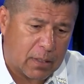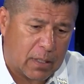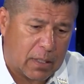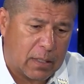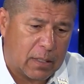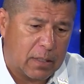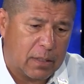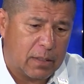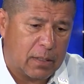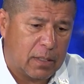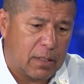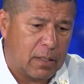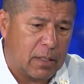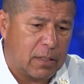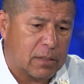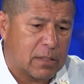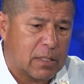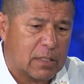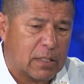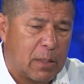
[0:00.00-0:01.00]
uh,
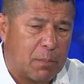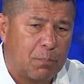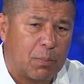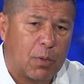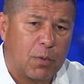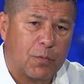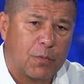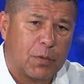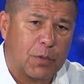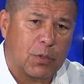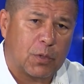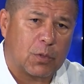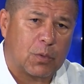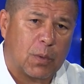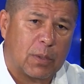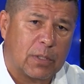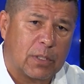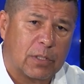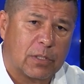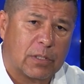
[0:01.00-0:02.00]
it's just important for you
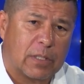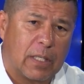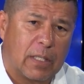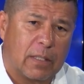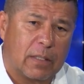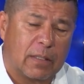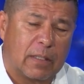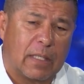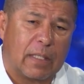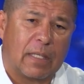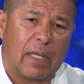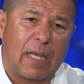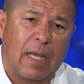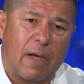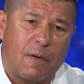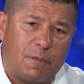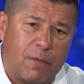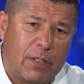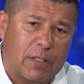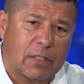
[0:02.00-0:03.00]
to understand that
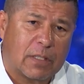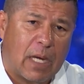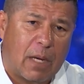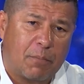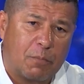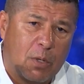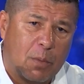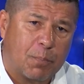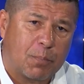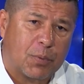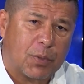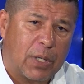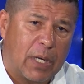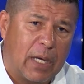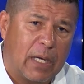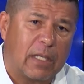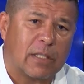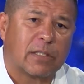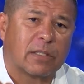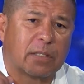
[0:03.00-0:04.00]
every time you
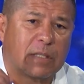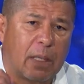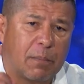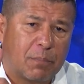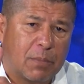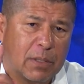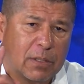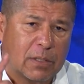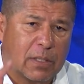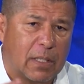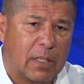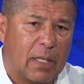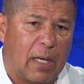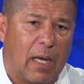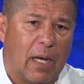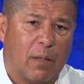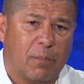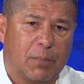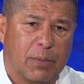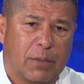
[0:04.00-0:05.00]
pray, something's going to
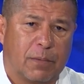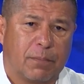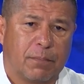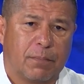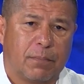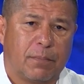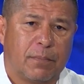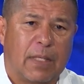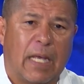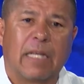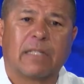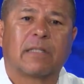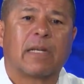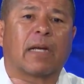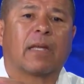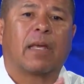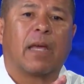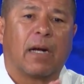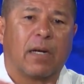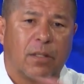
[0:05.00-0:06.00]
happen. That's right. It's
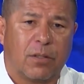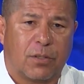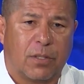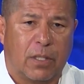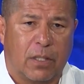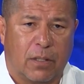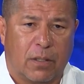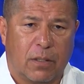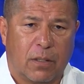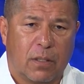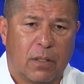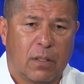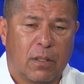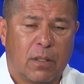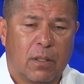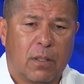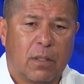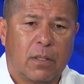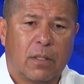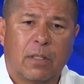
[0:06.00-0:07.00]
a guarantee. That's
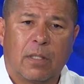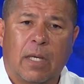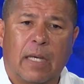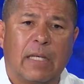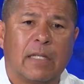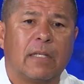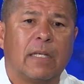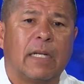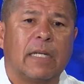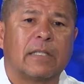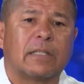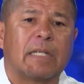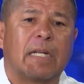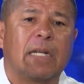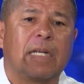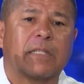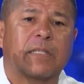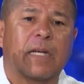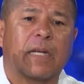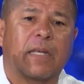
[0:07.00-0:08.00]
right. It,
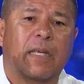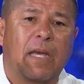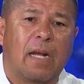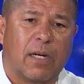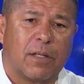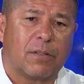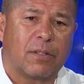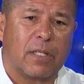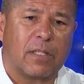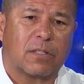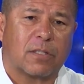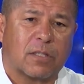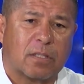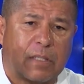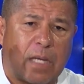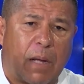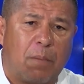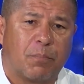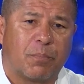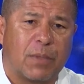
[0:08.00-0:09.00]
listen, it's a guarantee.
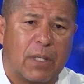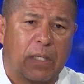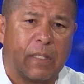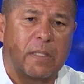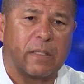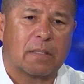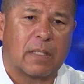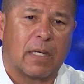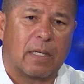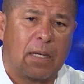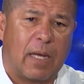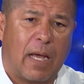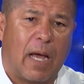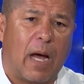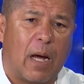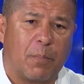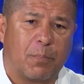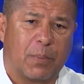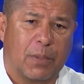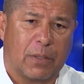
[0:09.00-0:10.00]
Something is going to
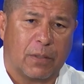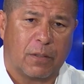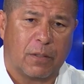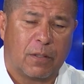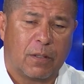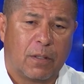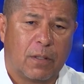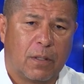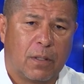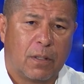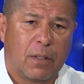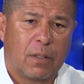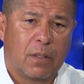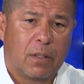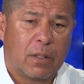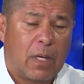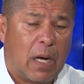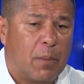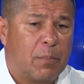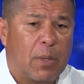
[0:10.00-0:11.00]
happen.
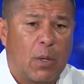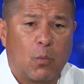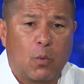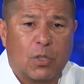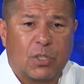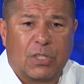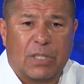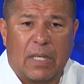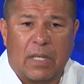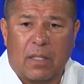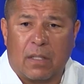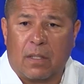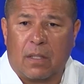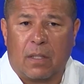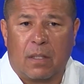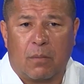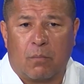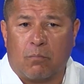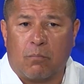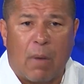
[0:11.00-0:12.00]
Yes. I mean, we see
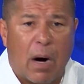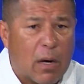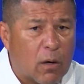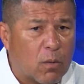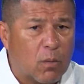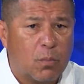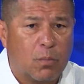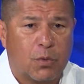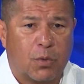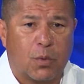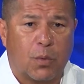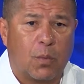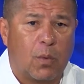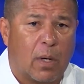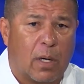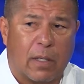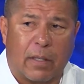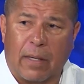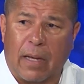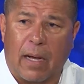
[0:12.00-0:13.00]
it modeled
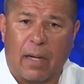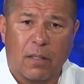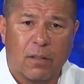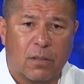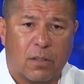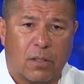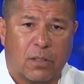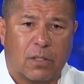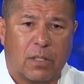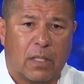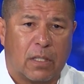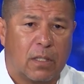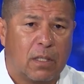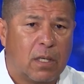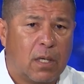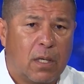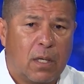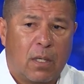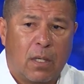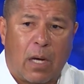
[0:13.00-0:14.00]
through our elders
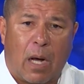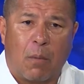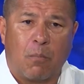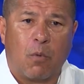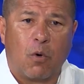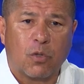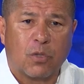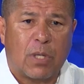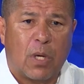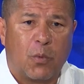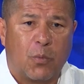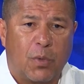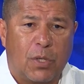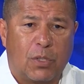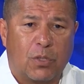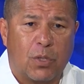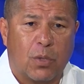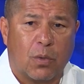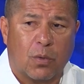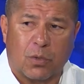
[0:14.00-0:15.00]
and our uh,
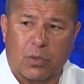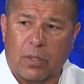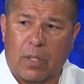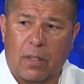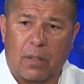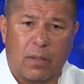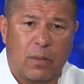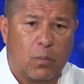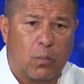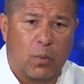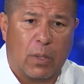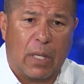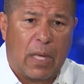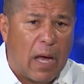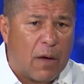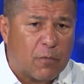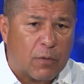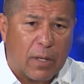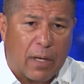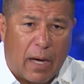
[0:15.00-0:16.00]
multi-regionals. We
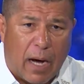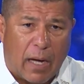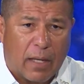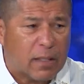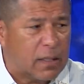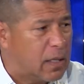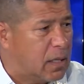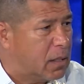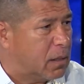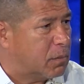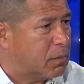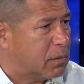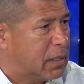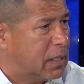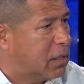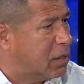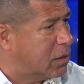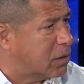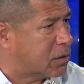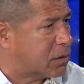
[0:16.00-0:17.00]
have godly
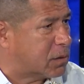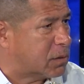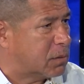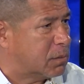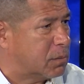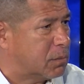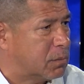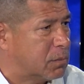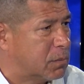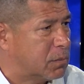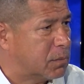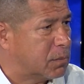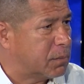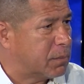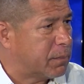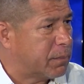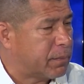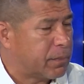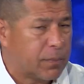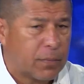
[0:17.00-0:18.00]
leaders. Yes, we
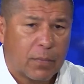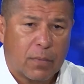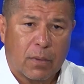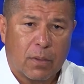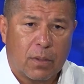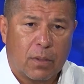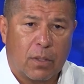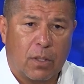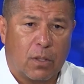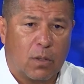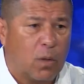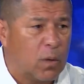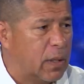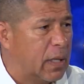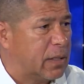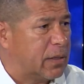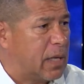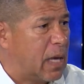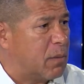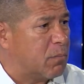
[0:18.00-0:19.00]
do. You know,
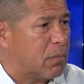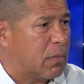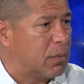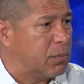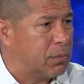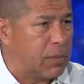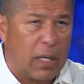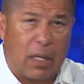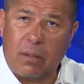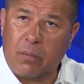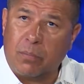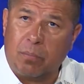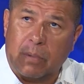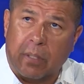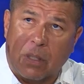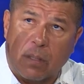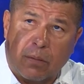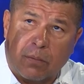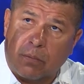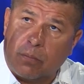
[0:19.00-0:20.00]
and they, yes, they,
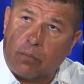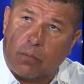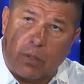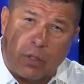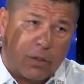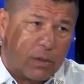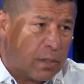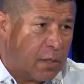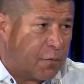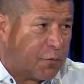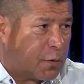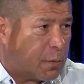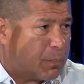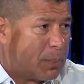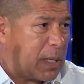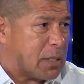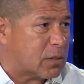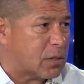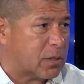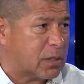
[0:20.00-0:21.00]
they're learning from
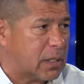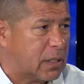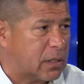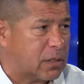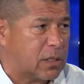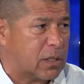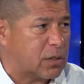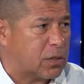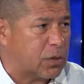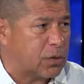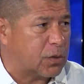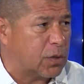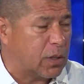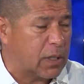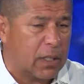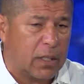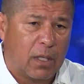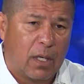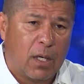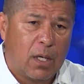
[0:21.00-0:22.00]
yes, Pastor Sonny, Sister
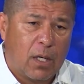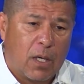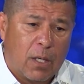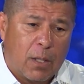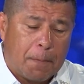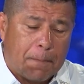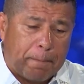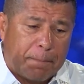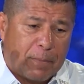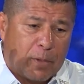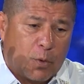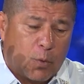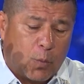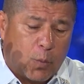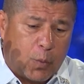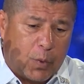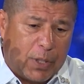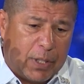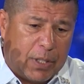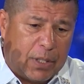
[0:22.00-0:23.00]
Julie.
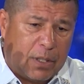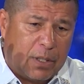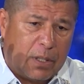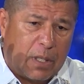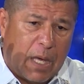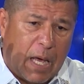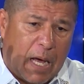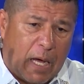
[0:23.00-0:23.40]
We